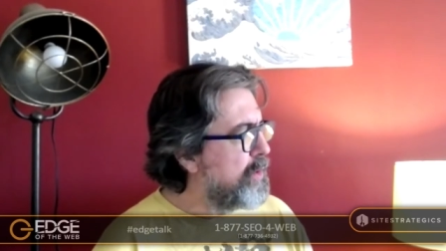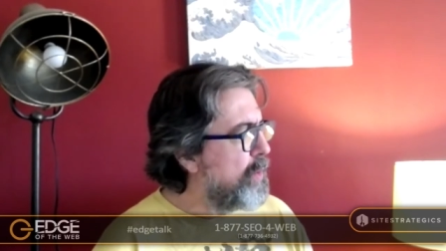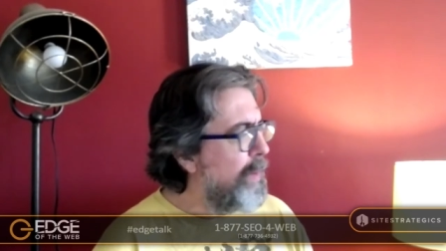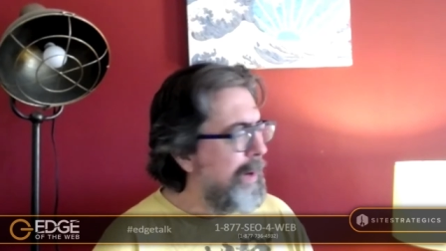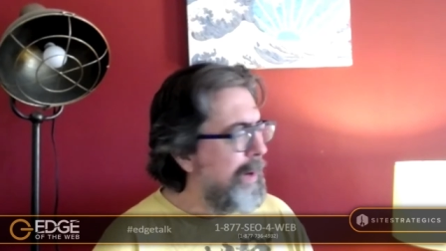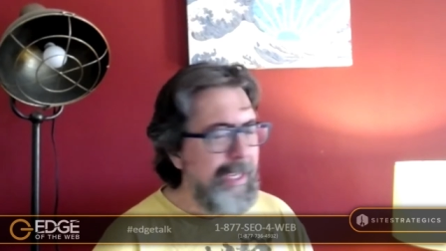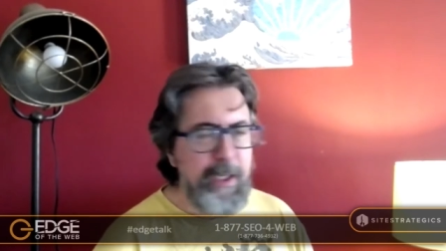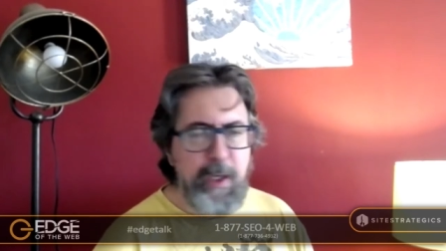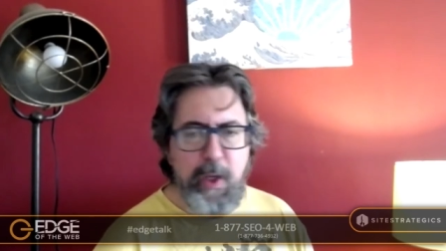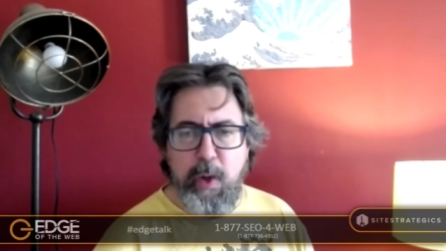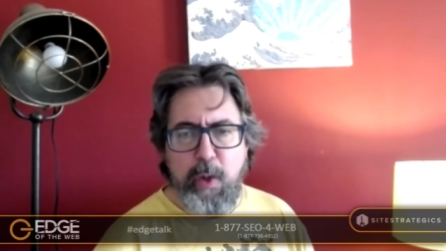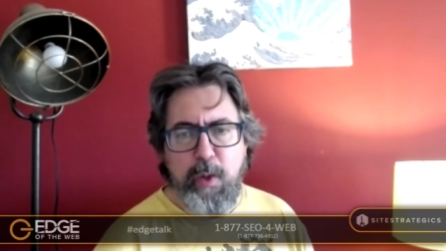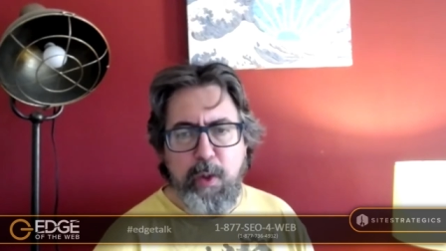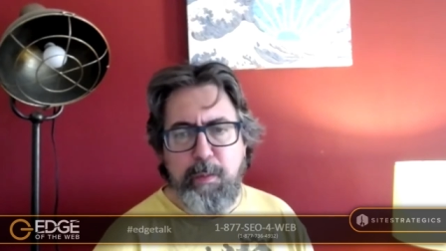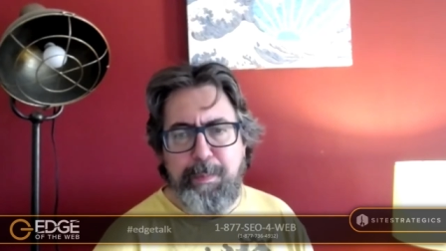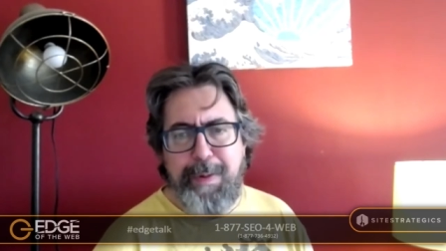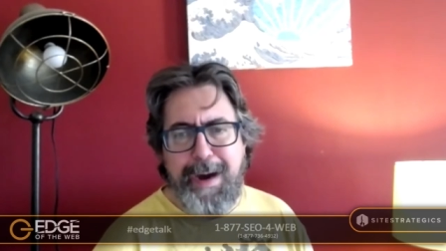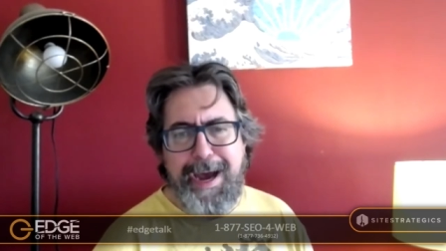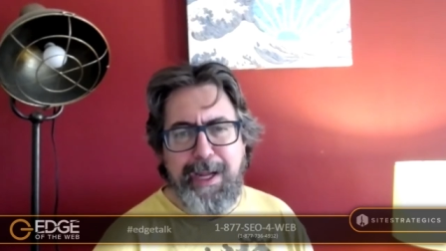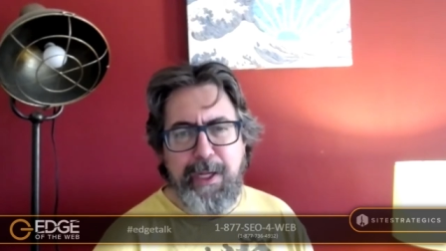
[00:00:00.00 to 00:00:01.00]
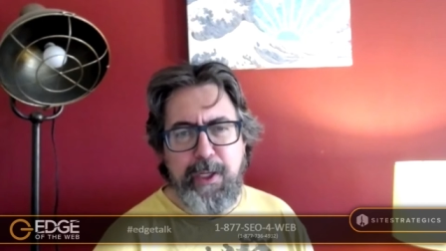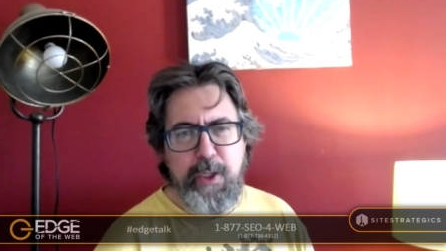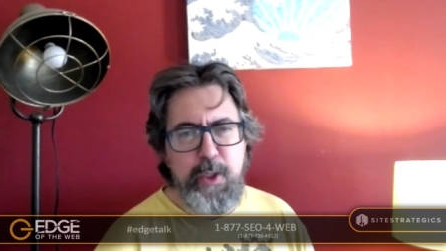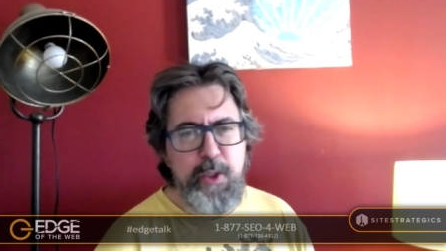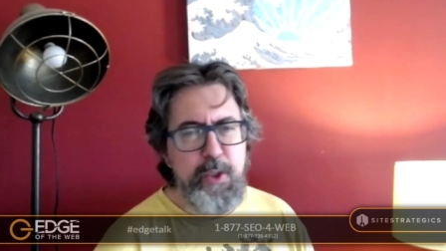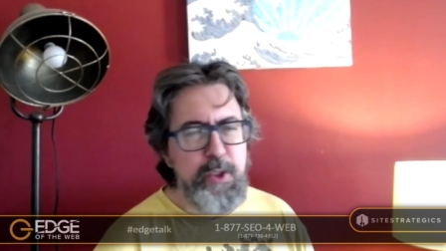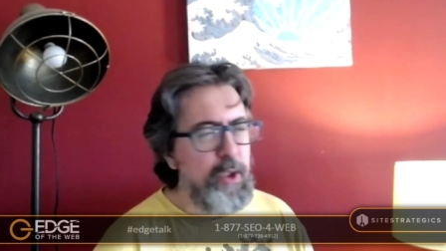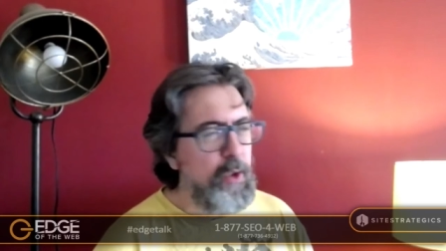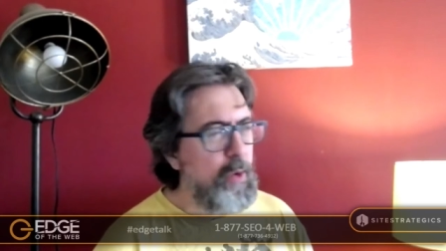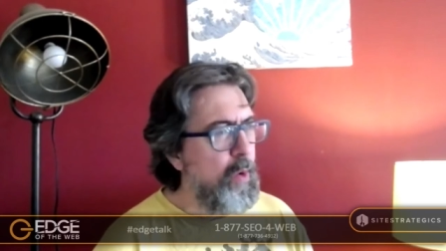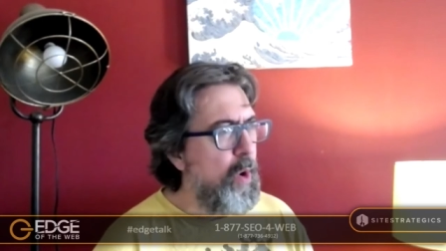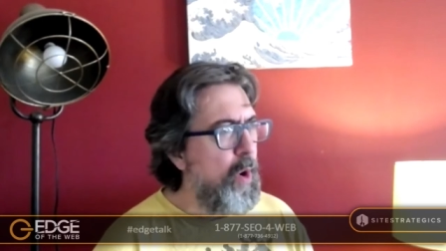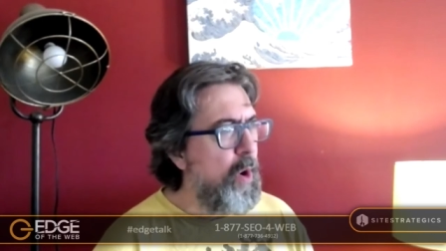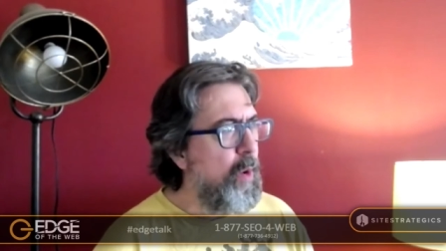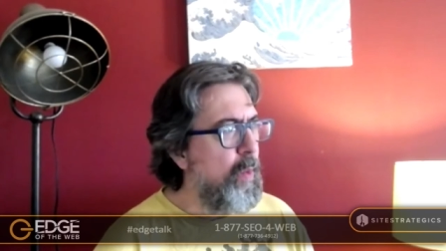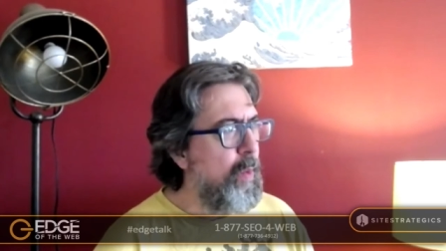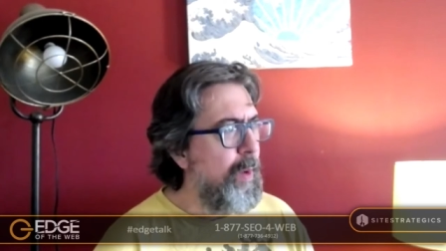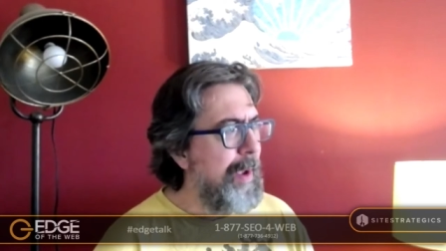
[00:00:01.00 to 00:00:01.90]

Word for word: the way Googlebot used to crawl